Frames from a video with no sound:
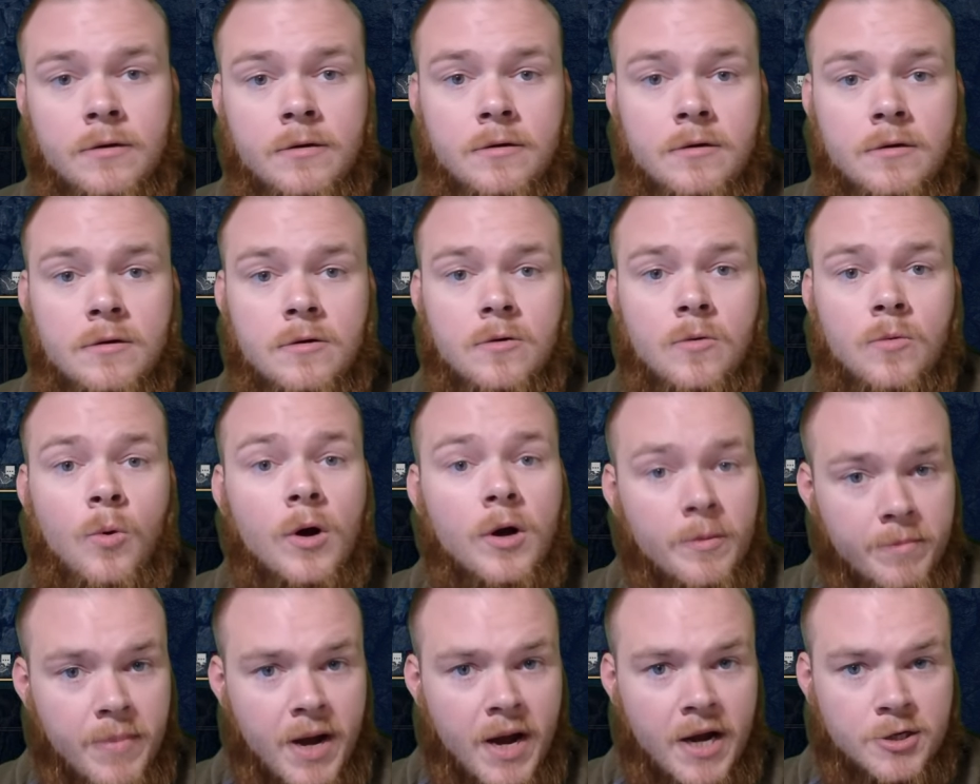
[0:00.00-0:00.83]
Welcome
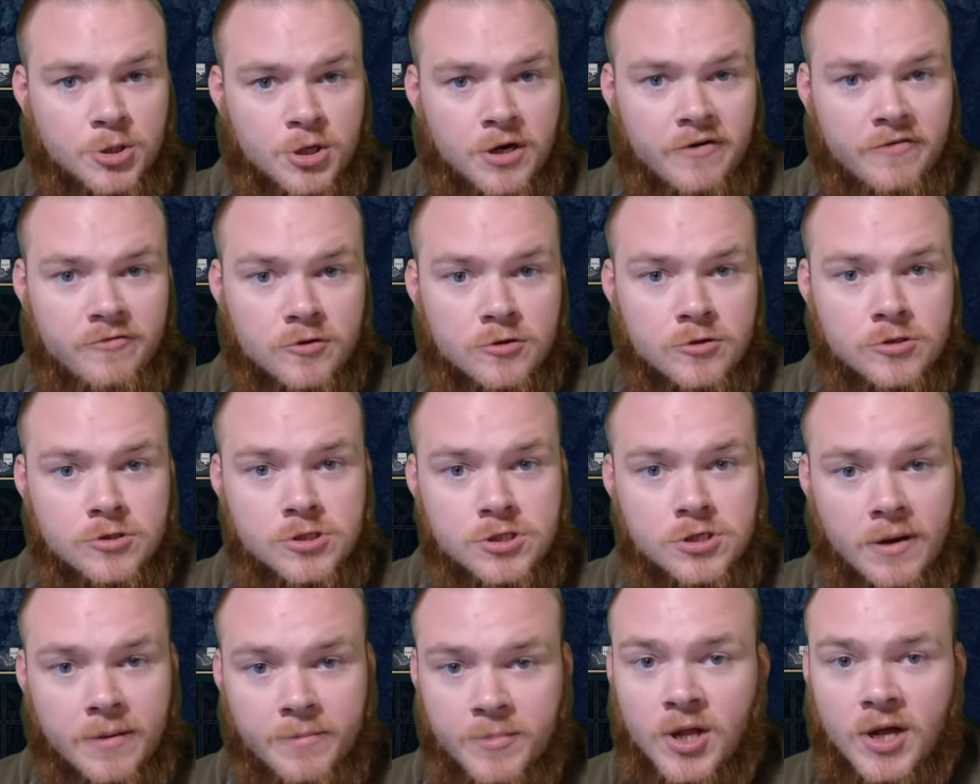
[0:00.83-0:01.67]
back, travelers.
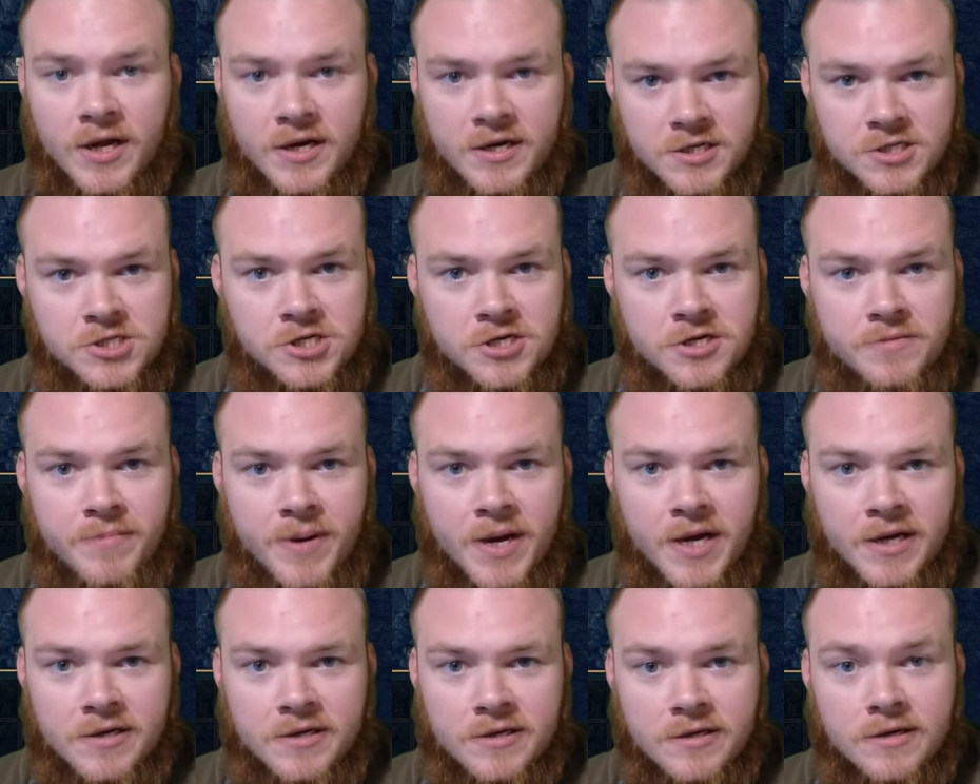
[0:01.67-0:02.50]
I'm glad to see you made
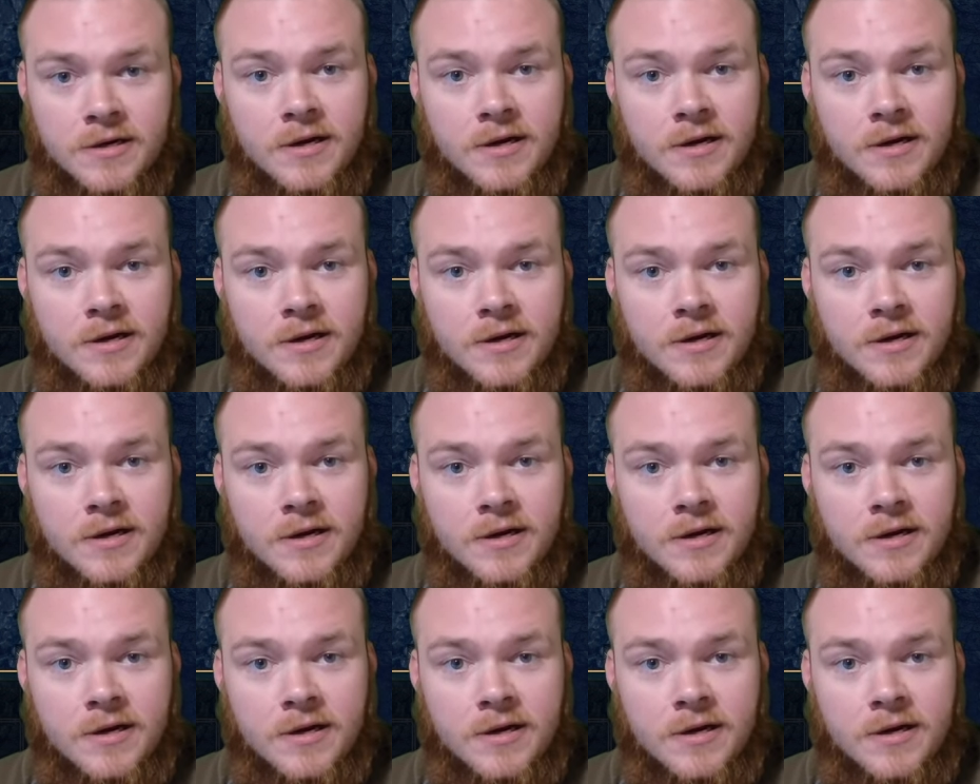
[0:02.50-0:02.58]
it.